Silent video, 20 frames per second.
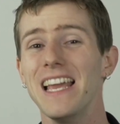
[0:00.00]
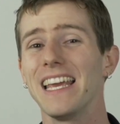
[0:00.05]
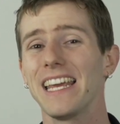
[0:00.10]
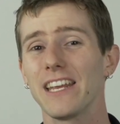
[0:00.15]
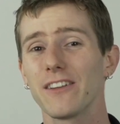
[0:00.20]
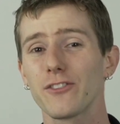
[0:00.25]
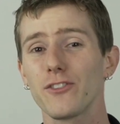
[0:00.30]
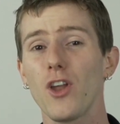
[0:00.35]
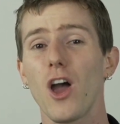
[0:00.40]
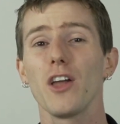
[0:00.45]

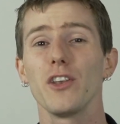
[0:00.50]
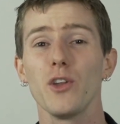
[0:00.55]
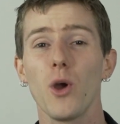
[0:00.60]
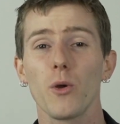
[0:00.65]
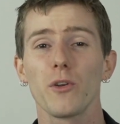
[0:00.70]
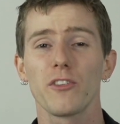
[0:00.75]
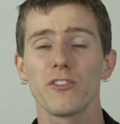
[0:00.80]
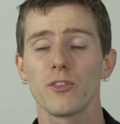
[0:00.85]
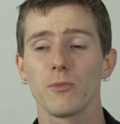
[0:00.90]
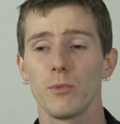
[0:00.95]
it's not
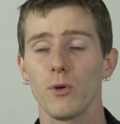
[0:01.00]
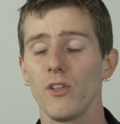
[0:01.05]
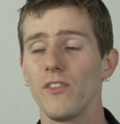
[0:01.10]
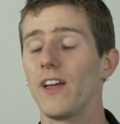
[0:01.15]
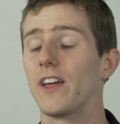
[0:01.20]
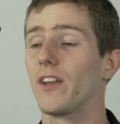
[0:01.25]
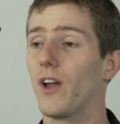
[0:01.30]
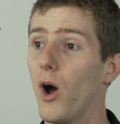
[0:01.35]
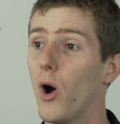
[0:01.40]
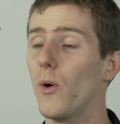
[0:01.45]
noticeable
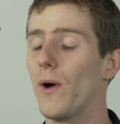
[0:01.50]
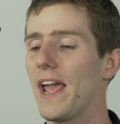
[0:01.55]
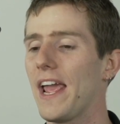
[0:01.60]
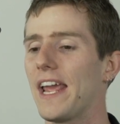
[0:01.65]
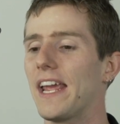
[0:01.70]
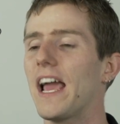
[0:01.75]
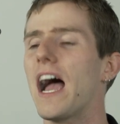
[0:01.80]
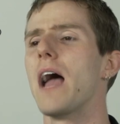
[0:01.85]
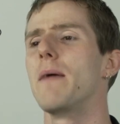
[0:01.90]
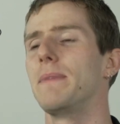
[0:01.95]
that, oh
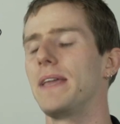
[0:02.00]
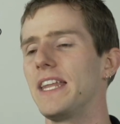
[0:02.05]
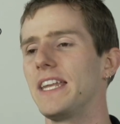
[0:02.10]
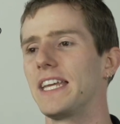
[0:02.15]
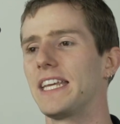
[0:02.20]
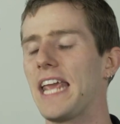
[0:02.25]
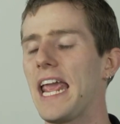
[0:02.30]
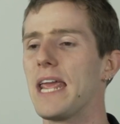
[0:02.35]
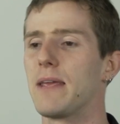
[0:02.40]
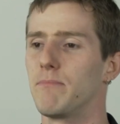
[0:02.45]
hey, I'm in
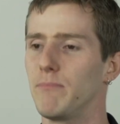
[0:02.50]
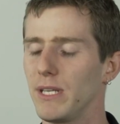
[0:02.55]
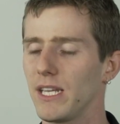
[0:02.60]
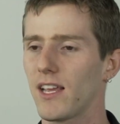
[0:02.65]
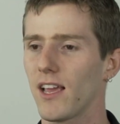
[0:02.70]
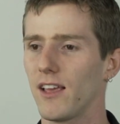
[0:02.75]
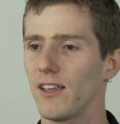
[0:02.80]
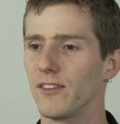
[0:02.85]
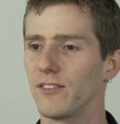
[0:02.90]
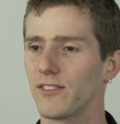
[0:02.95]
a game,
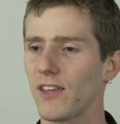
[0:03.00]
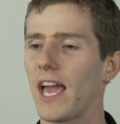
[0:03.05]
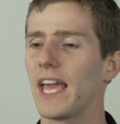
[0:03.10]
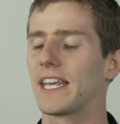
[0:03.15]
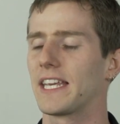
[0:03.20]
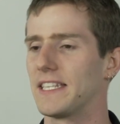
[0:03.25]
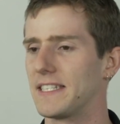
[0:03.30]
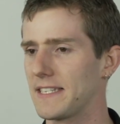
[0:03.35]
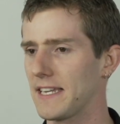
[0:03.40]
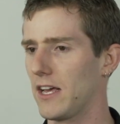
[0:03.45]
because I
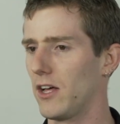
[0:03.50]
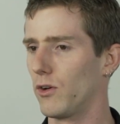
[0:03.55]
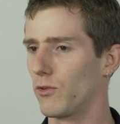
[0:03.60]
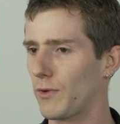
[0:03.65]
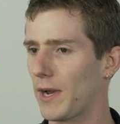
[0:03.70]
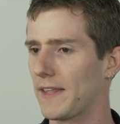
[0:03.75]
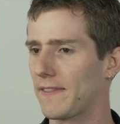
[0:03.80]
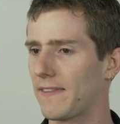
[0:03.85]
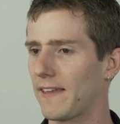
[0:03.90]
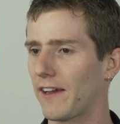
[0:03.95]
can tell
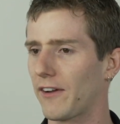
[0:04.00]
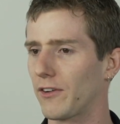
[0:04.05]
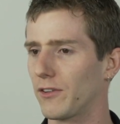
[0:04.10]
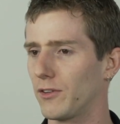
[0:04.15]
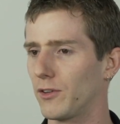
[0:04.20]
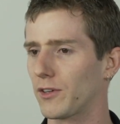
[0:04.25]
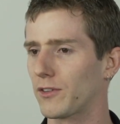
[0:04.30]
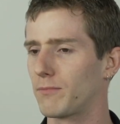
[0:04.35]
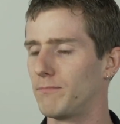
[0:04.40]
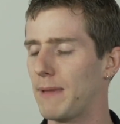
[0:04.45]
right there it
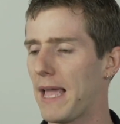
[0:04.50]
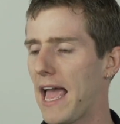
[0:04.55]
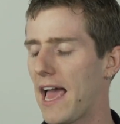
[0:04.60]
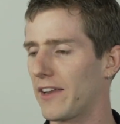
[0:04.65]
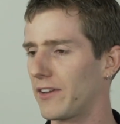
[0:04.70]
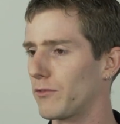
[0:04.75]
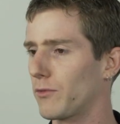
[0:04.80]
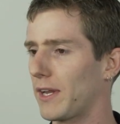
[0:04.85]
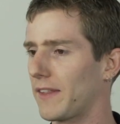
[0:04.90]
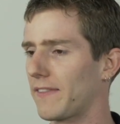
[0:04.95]
looks
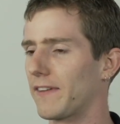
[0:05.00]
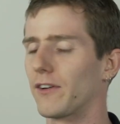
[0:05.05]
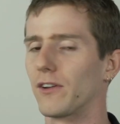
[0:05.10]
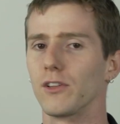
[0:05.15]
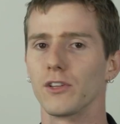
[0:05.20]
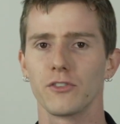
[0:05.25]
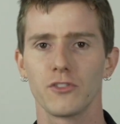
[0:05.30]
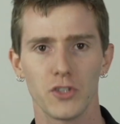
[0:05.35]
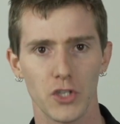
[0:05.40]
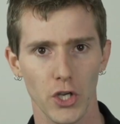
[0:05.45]
bad and right there it
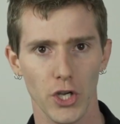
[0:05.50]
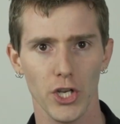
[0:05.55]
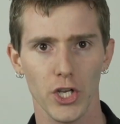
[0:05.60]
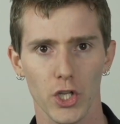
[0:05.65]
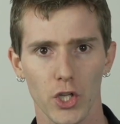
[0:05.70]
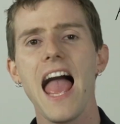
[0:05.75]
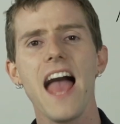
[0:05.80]
looks good.